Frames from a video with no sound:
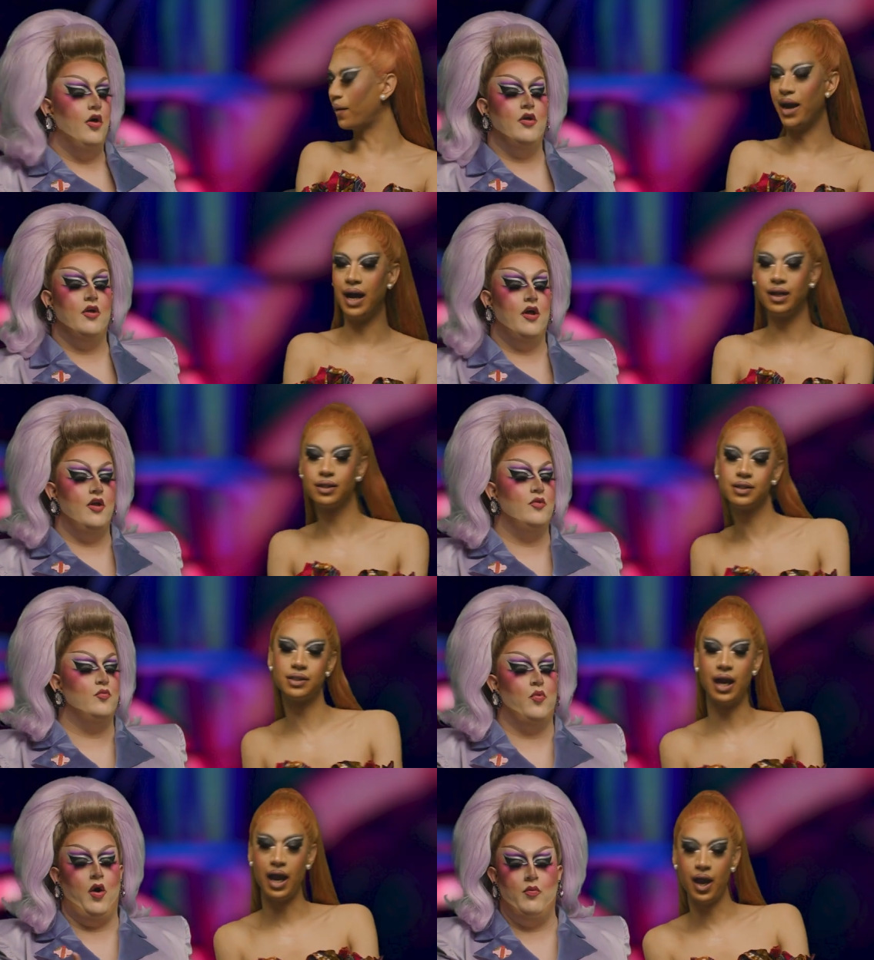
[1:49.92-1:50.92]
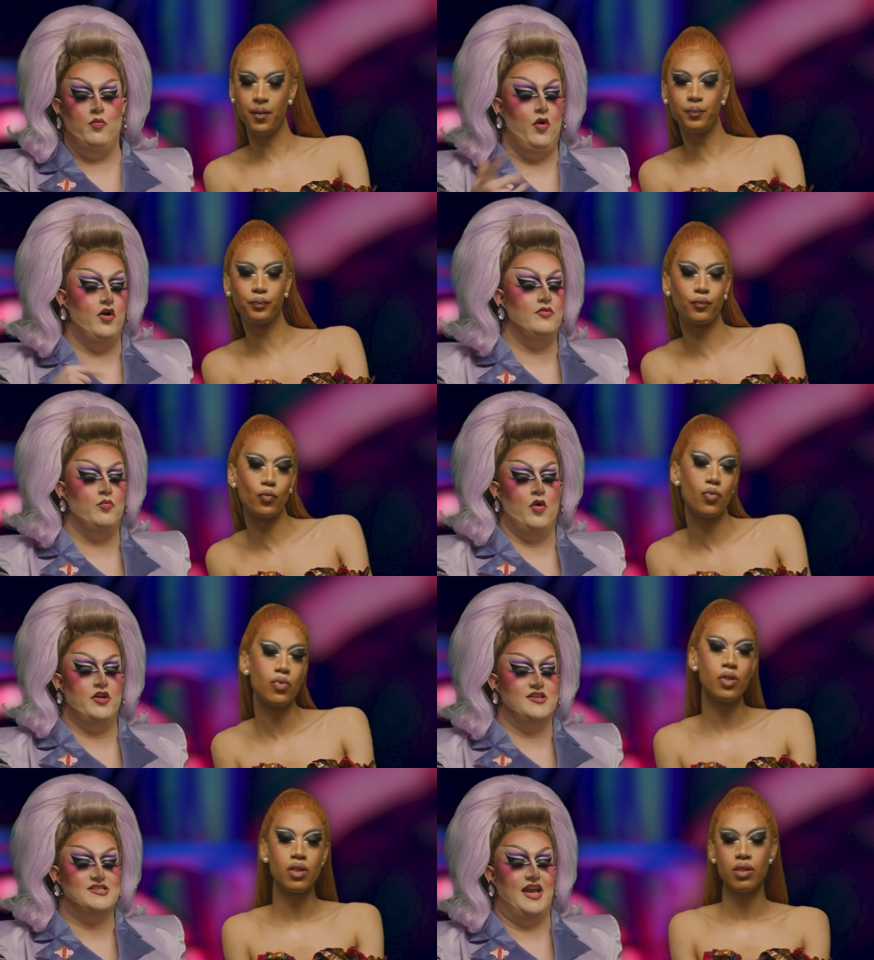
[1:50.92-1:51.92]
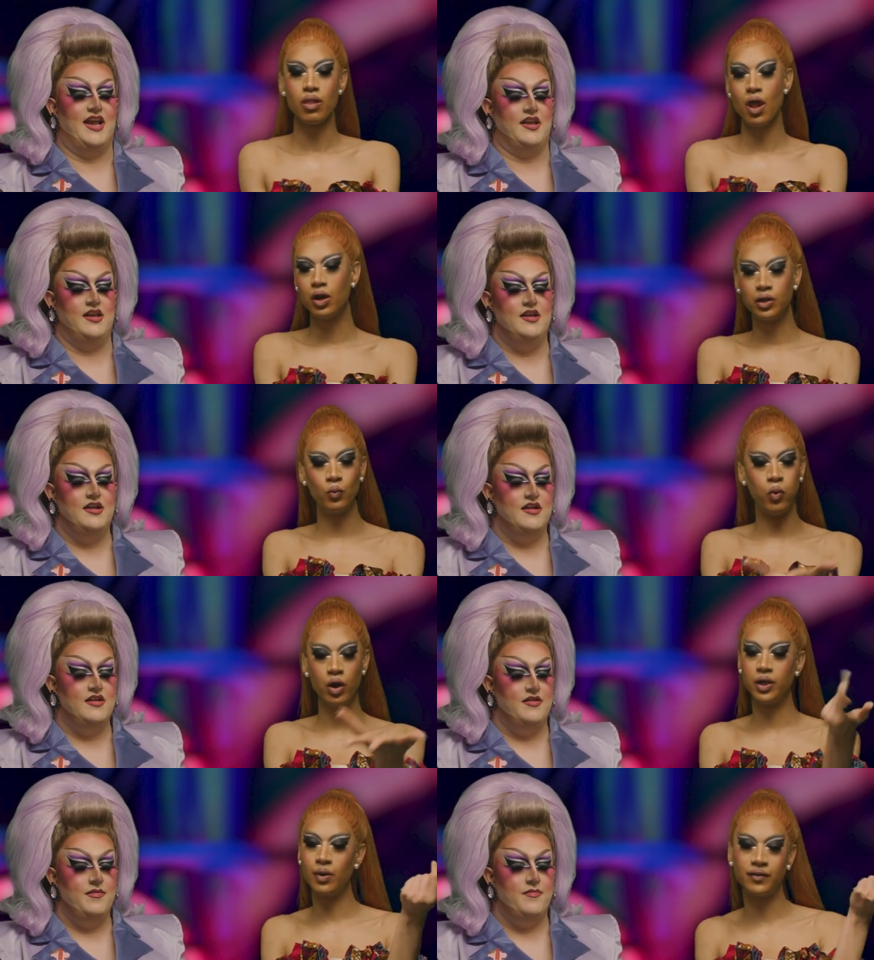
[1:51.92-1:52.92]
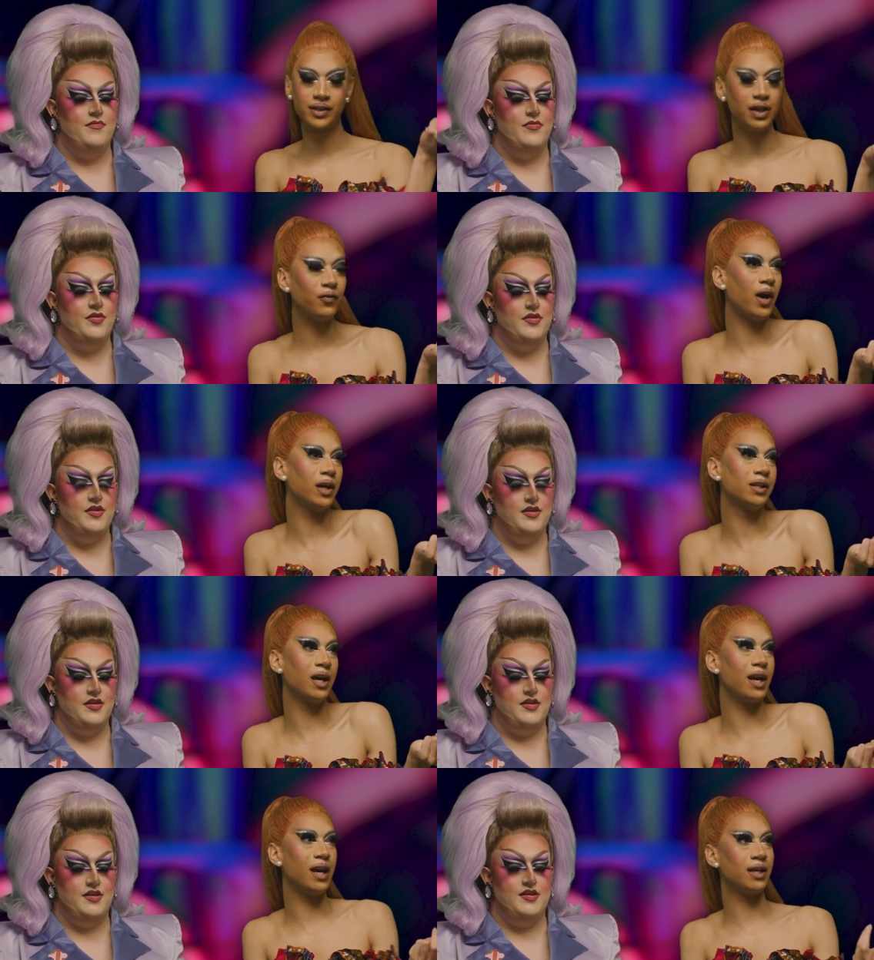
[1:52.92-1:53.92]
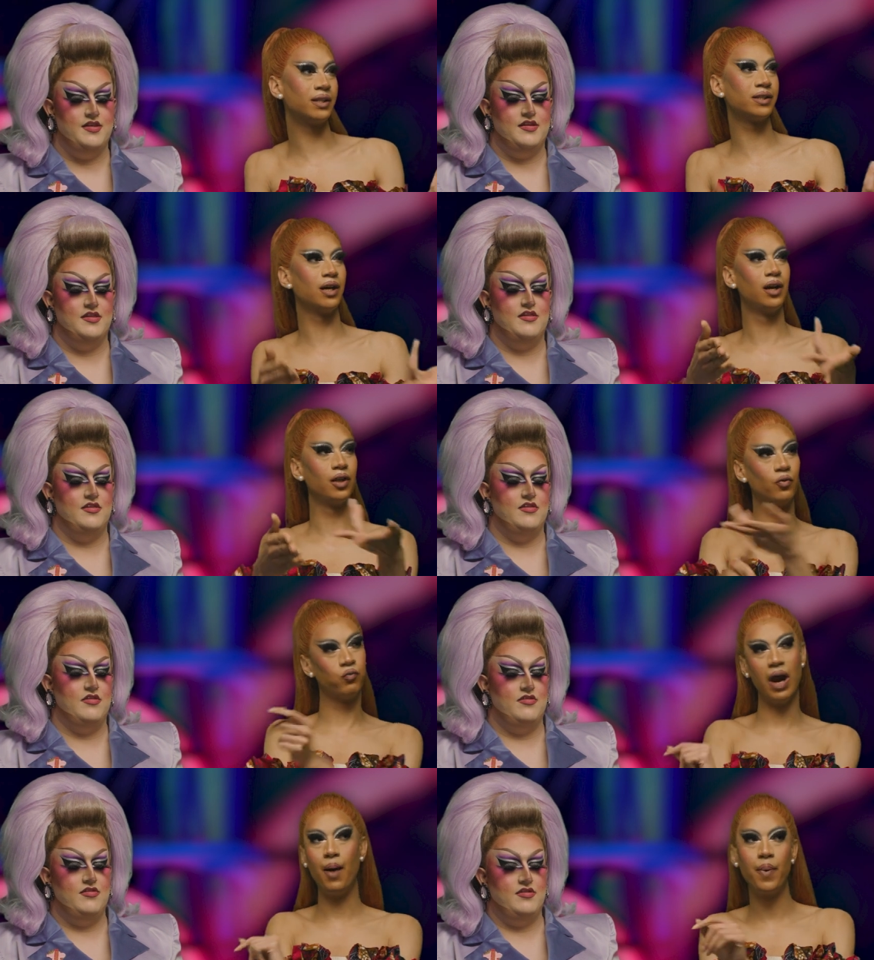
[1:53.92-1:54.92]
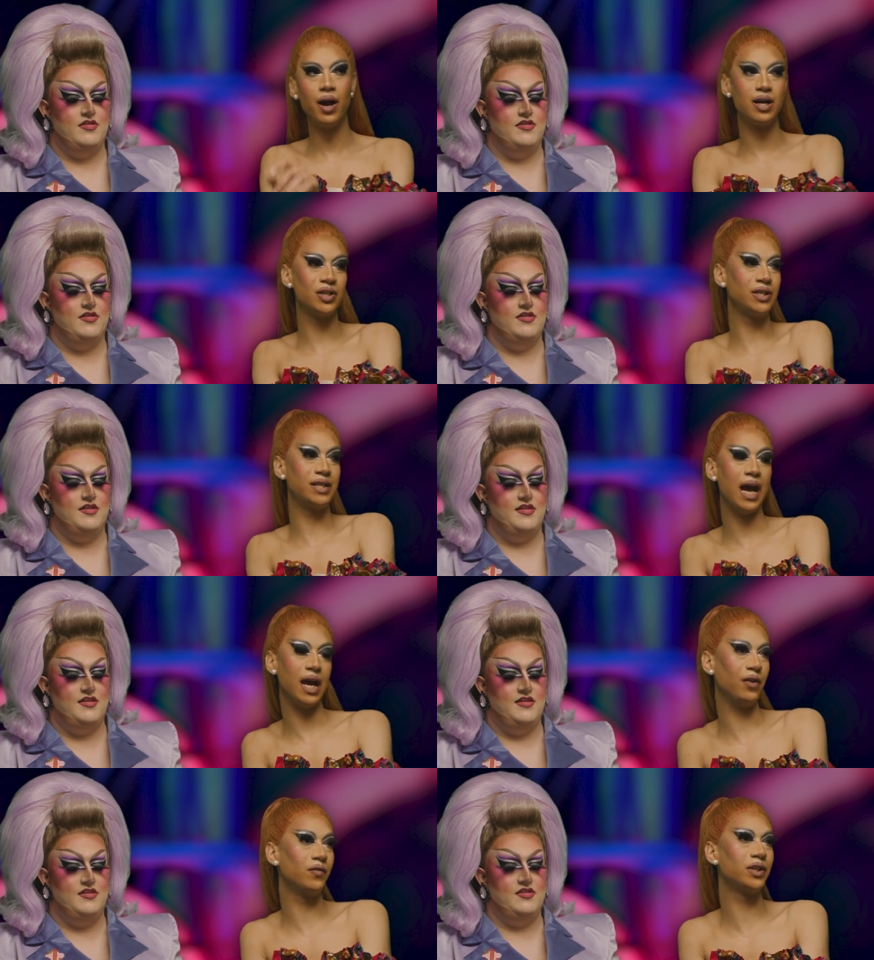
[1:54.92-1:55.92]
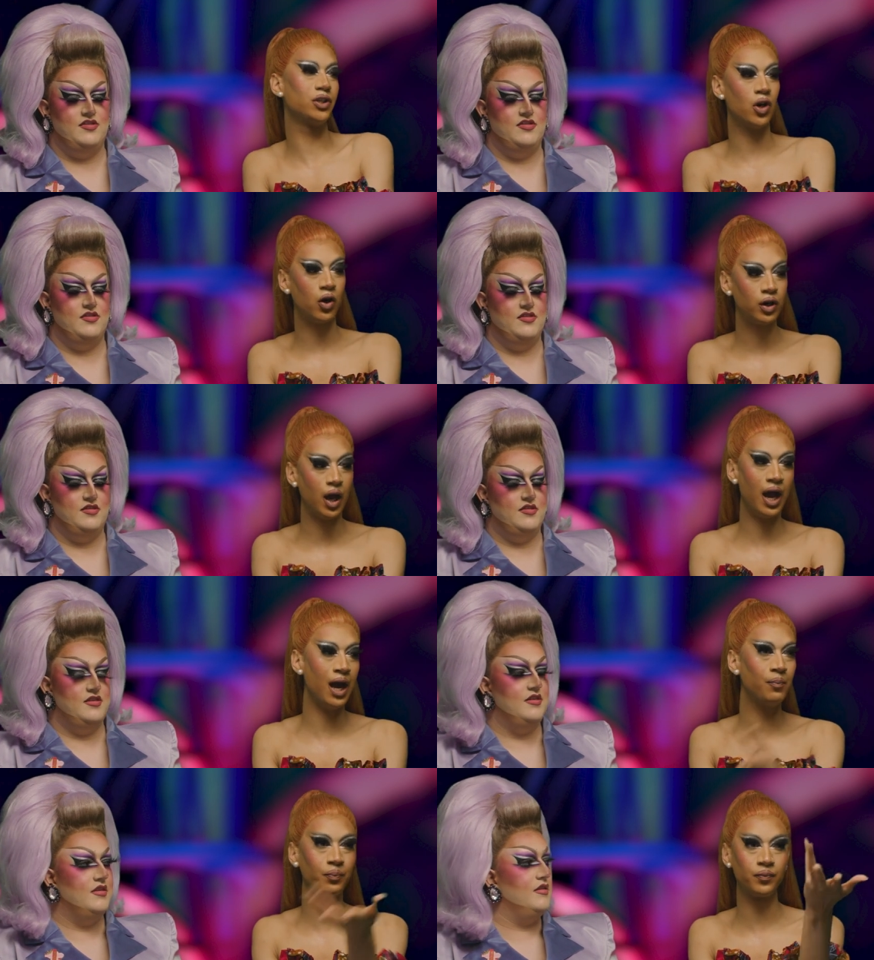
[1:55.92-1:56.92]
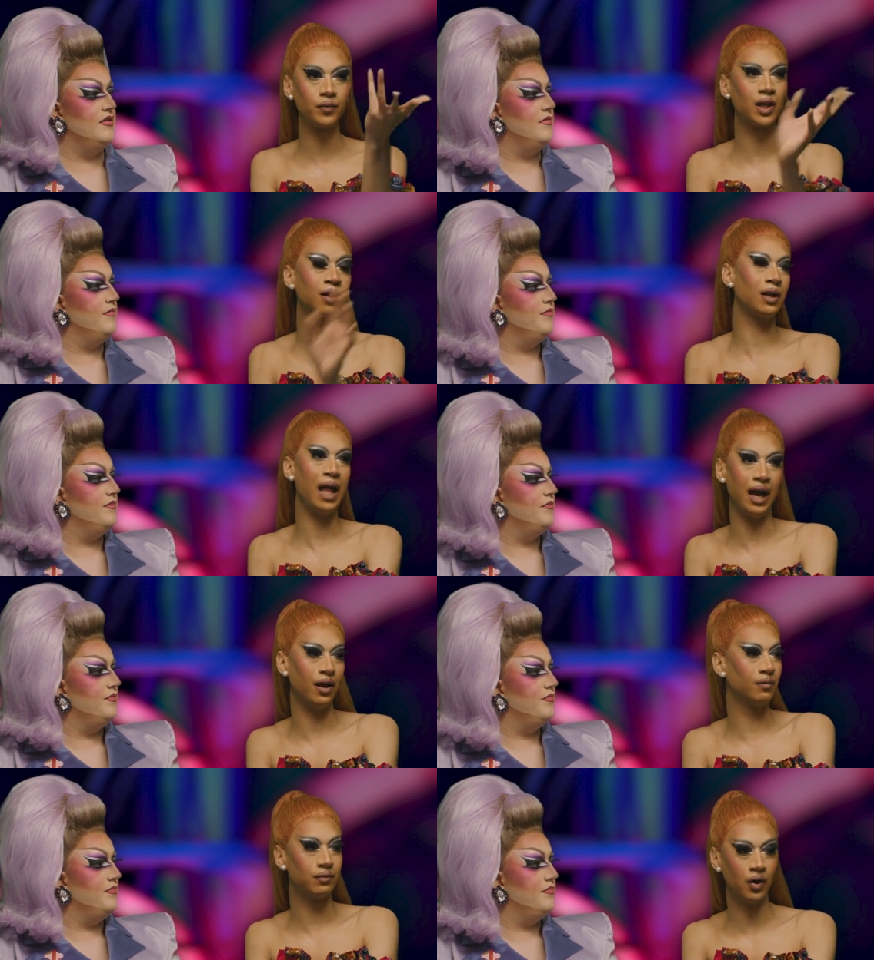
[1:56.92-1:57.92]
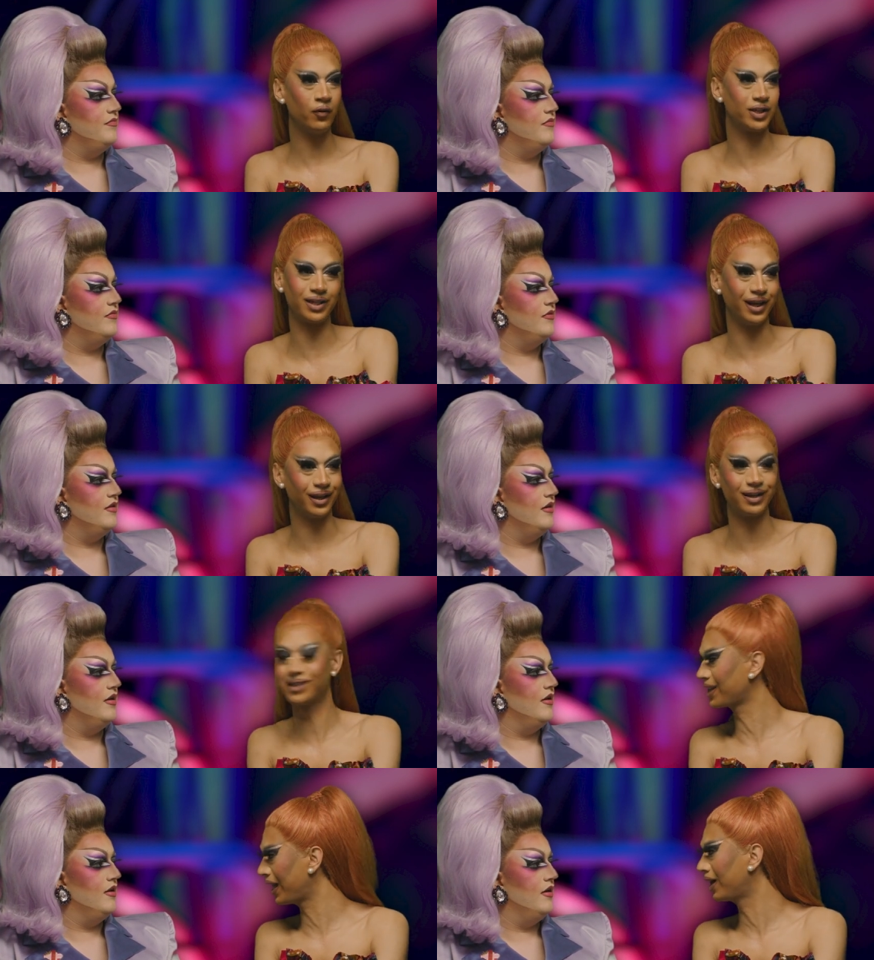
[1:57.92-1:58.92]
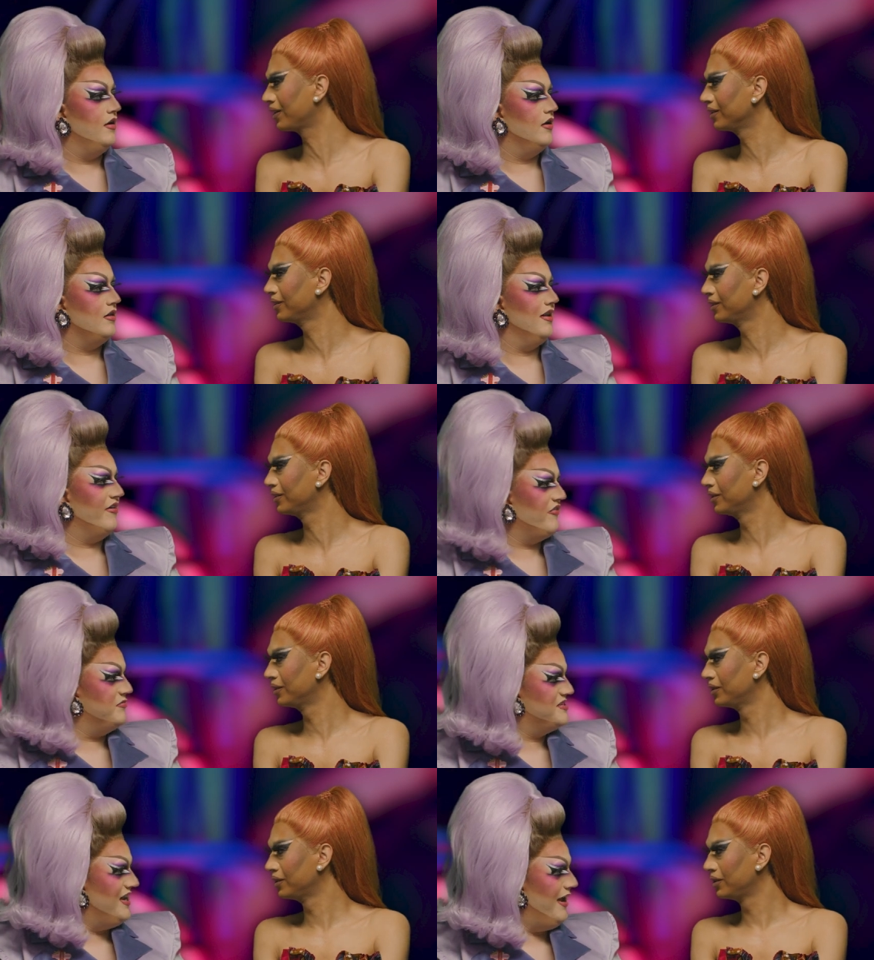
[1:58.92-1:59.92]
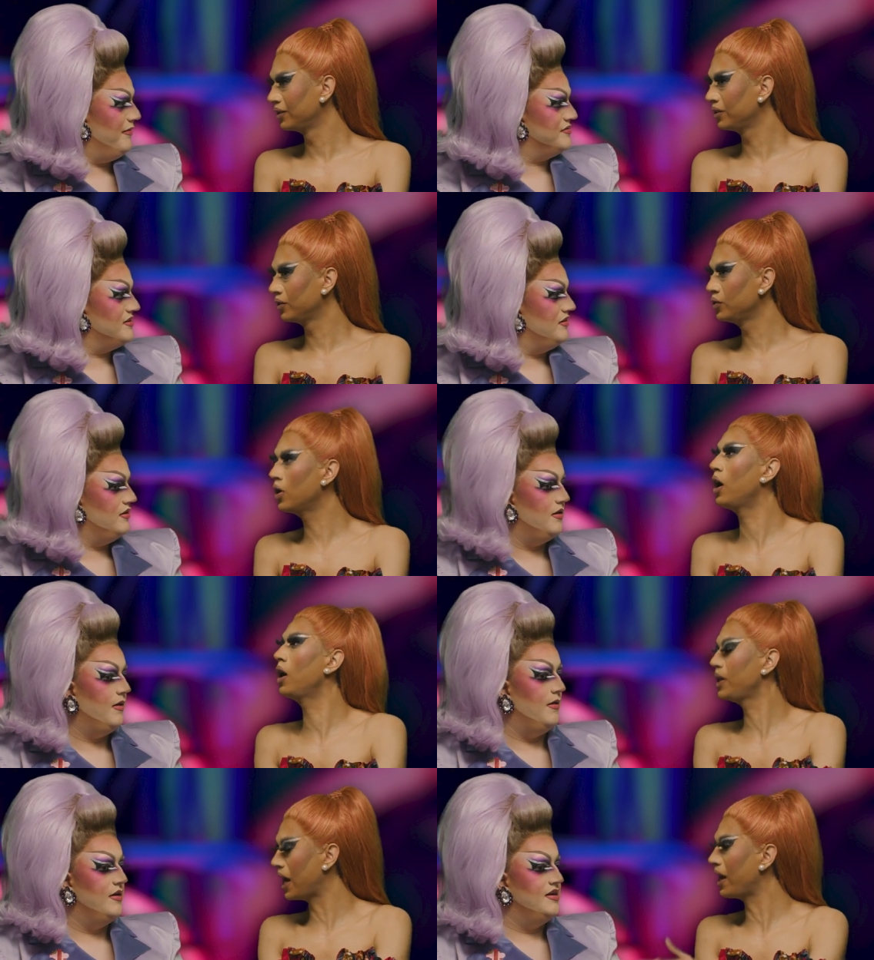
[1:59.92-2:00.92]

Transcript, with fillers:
Speaker 1: them hands. What? um, what? What you saying? What UFC fighter is rapper Dave's dog? Um, Claire, obviously, it's Claire. Claire from
Speaker 2: Steps?
Speaker 1: No, yeah,